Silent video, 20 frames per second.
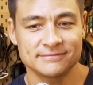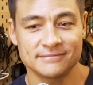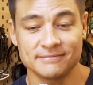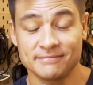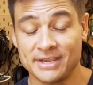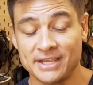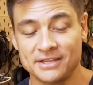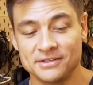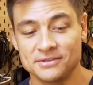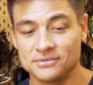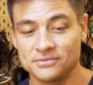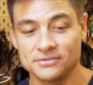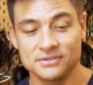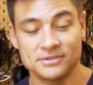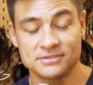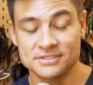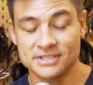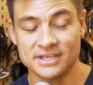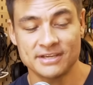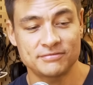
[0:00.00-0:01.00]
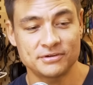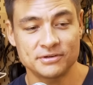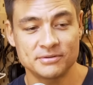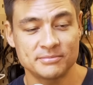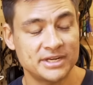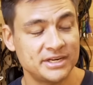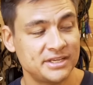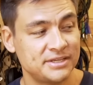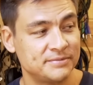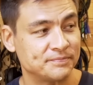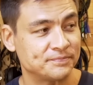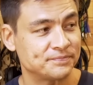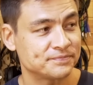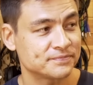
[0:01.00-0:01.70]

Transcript: man, you save real money.